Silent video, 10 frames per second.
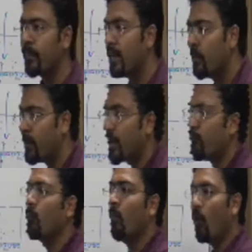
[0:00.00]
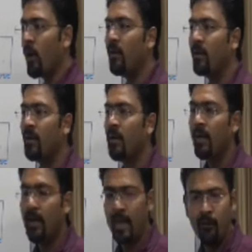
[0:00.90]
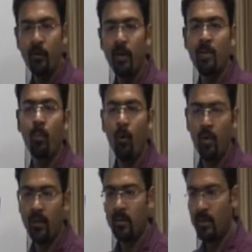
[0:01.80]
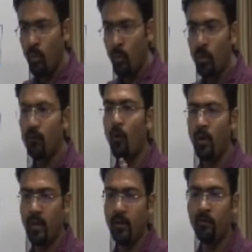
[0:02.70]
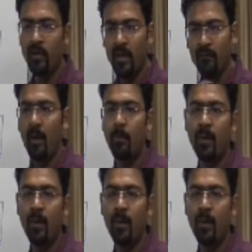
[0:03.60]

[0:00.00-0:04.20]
But if you boil, the whole water will evaporate,